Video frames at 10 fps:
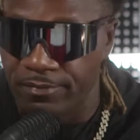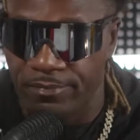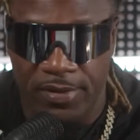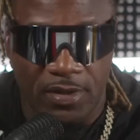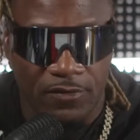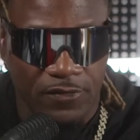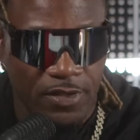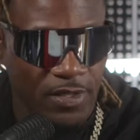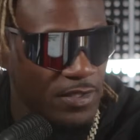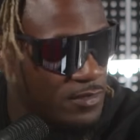Been off of
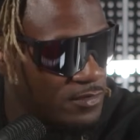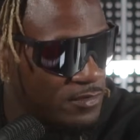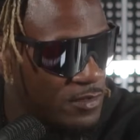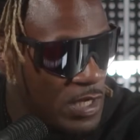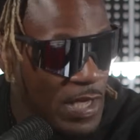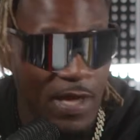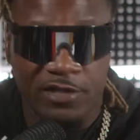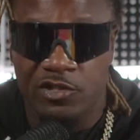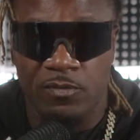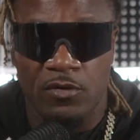that. I
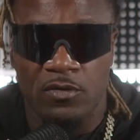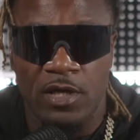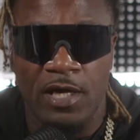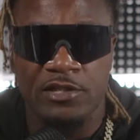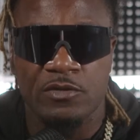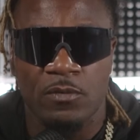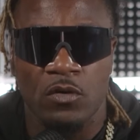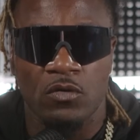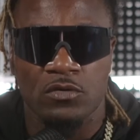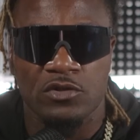smoke. I
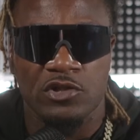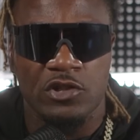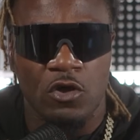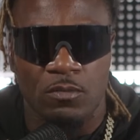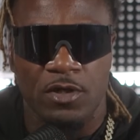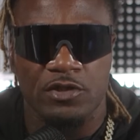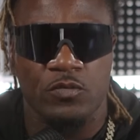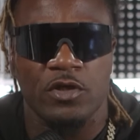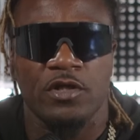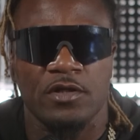smoke so much
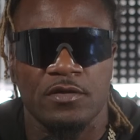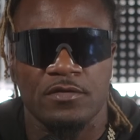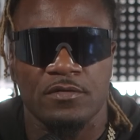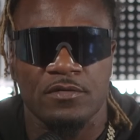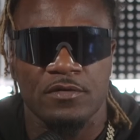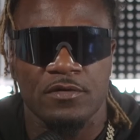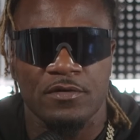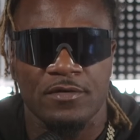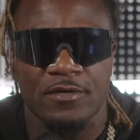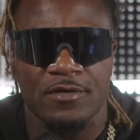weed.
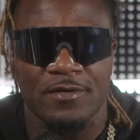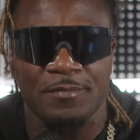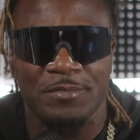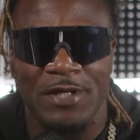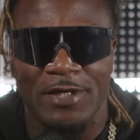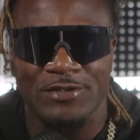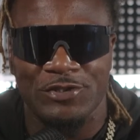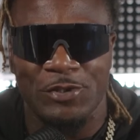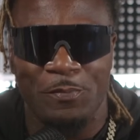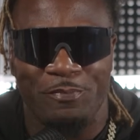Um, not
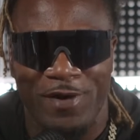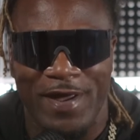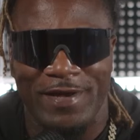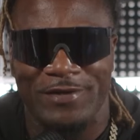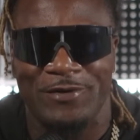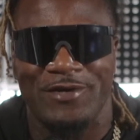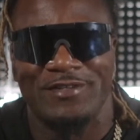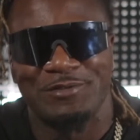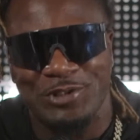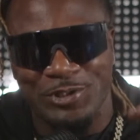just to brag
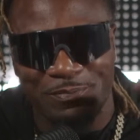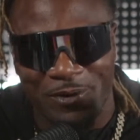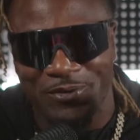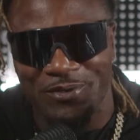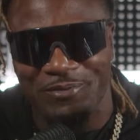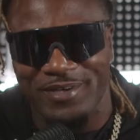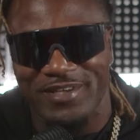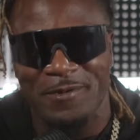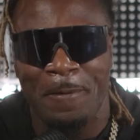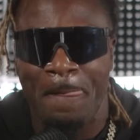on smoking the
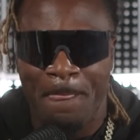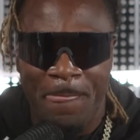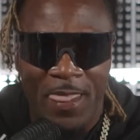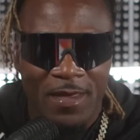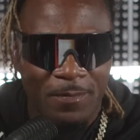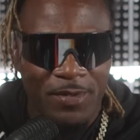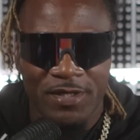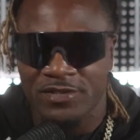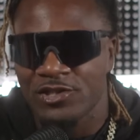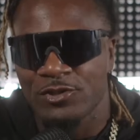weed, but
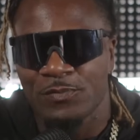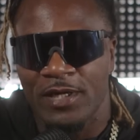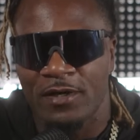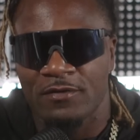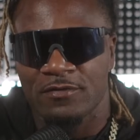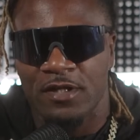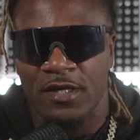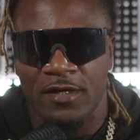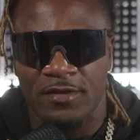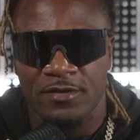it chills me out.
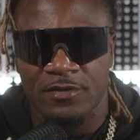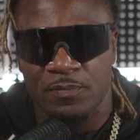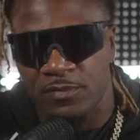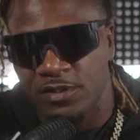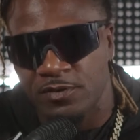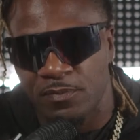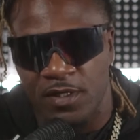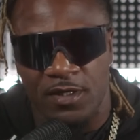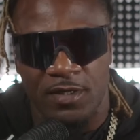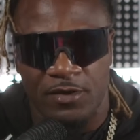Like it's it's
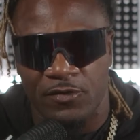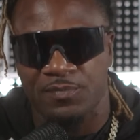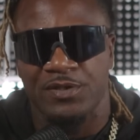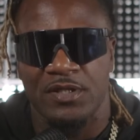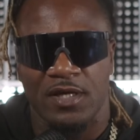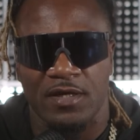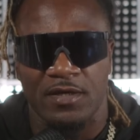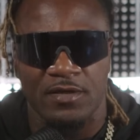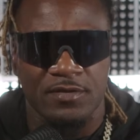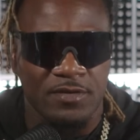my kryptonite.
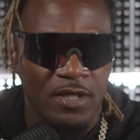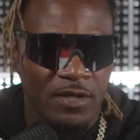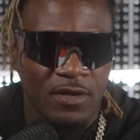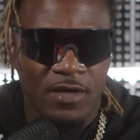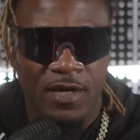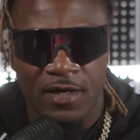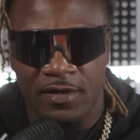It I